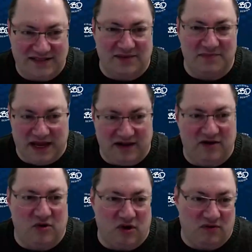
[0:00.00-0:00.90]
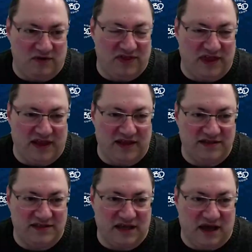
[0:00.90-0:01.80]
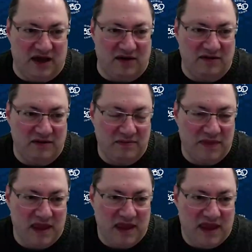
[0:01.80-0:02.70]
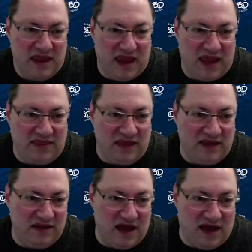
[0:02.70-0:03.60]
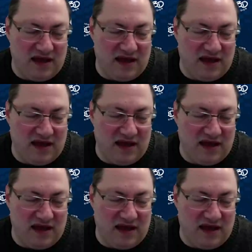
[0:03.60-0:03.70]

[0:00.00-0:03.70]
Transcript: that's the main core with things. And then